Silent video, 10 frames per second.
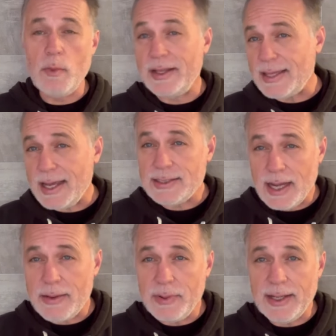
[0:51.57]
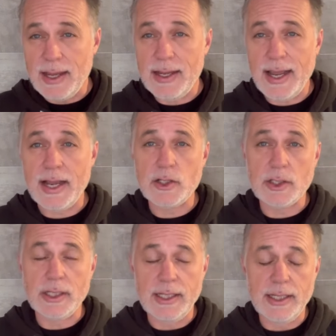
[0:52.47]
what that type of gun
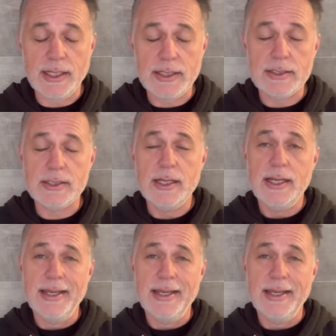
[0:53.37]
actually is.